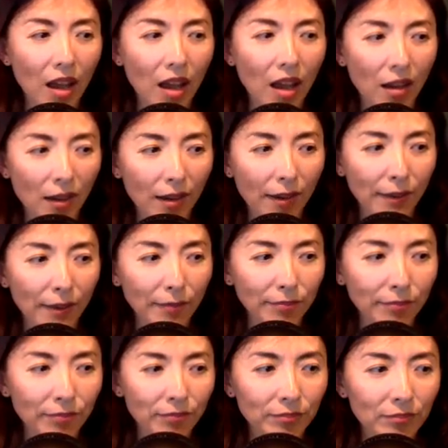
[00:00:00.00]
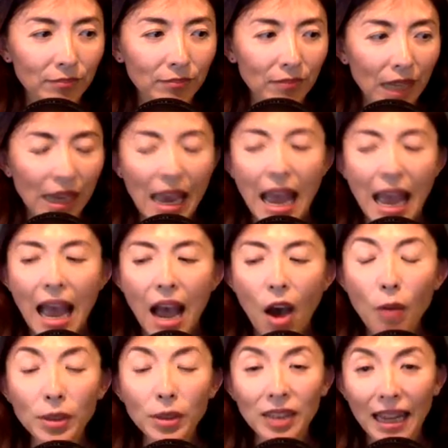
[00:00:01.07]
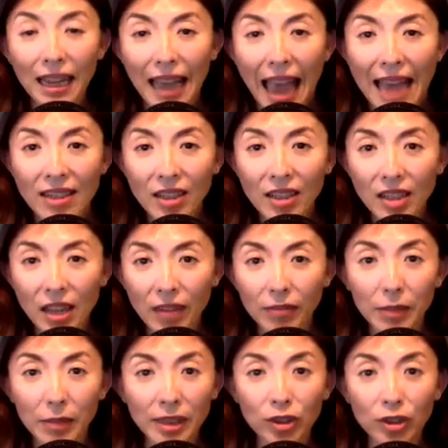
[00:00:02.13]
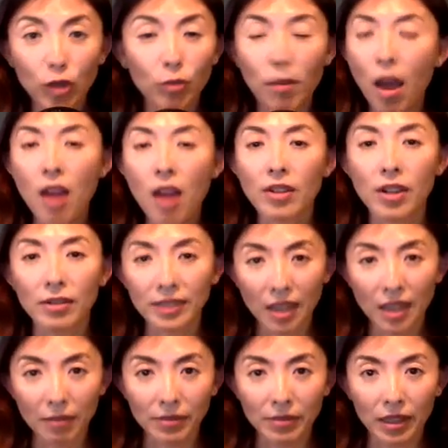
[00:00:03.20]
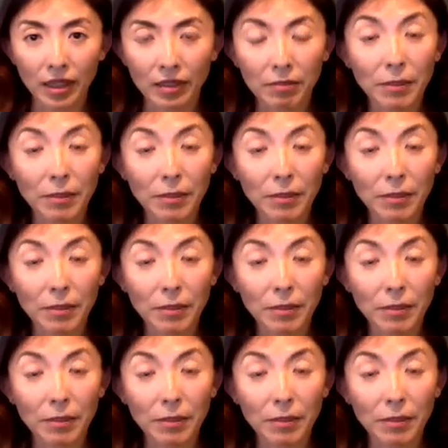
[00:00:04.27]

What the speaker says: almost like an adjective, means too much of something.